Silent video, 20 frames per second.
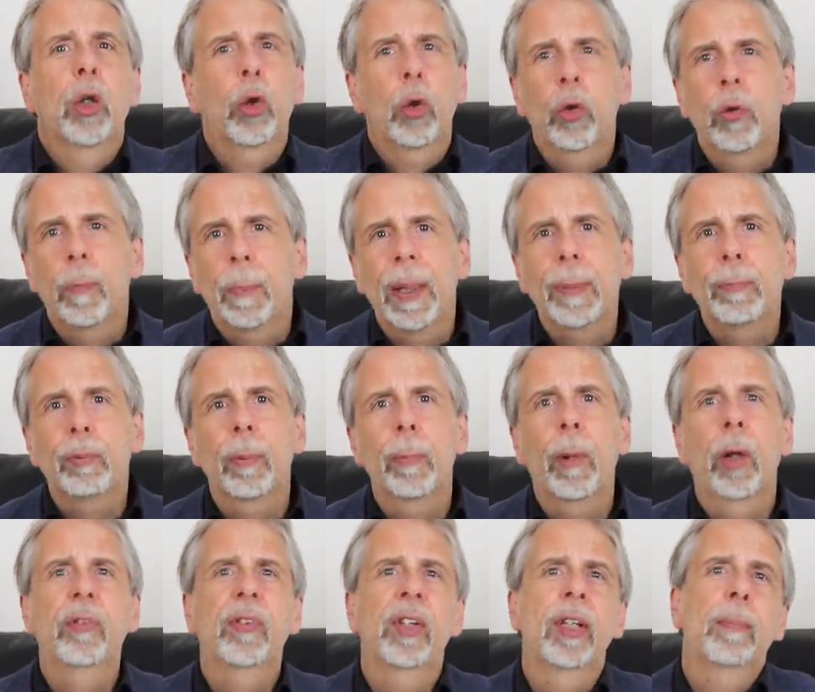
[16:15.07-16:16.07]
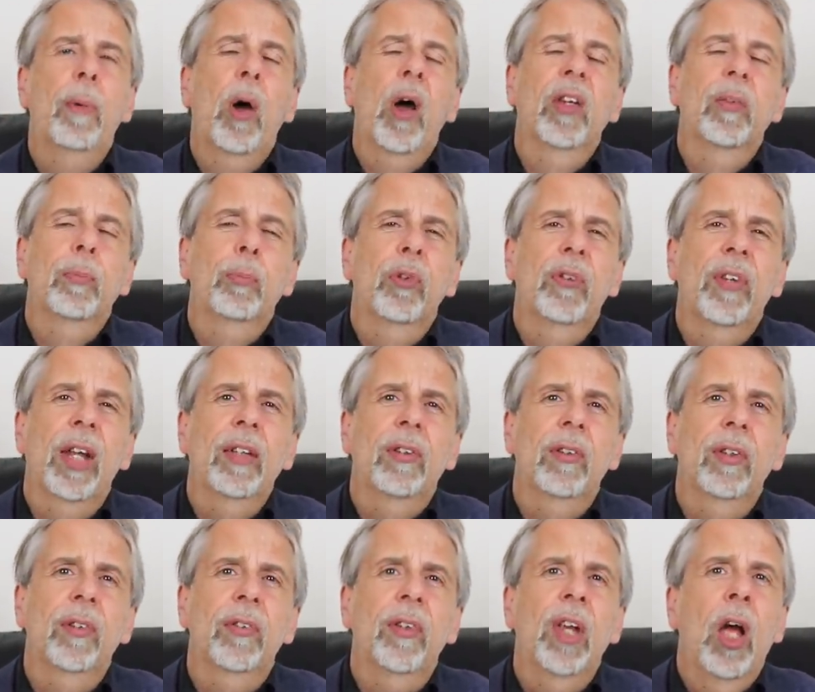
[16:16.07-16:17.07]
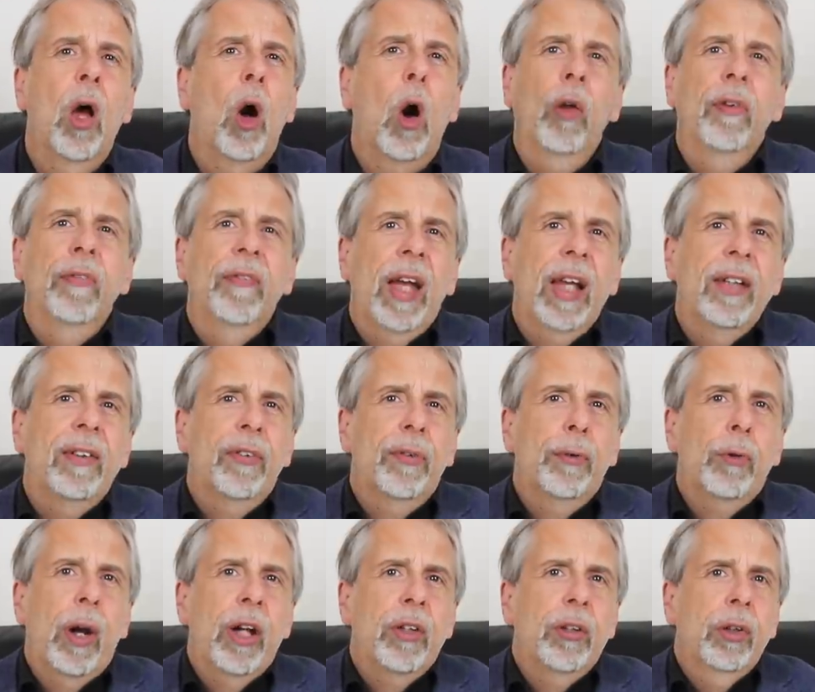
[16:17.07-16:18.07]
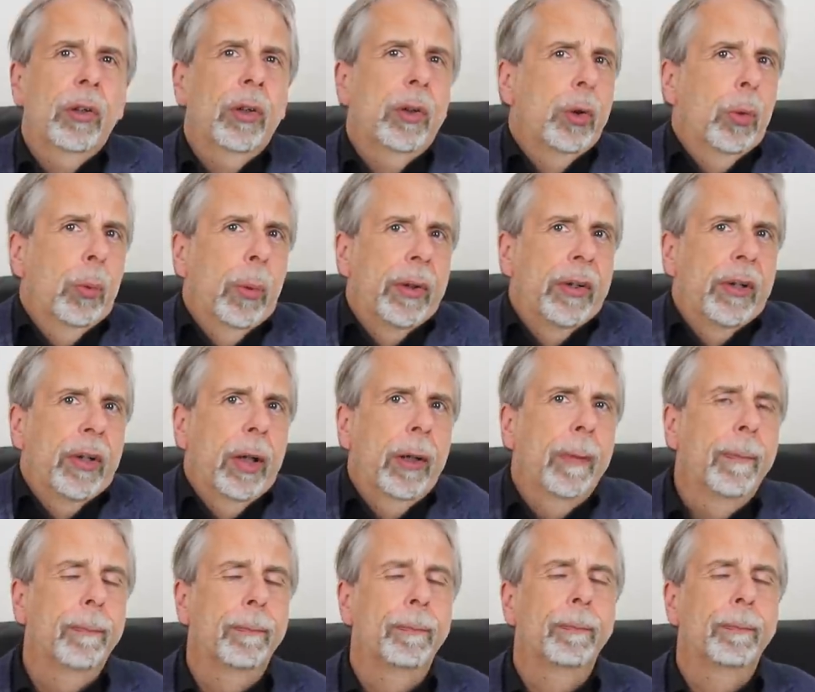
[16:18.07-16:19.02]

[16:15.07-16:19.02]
could be promoted by its presenters on their discretion, you wonder?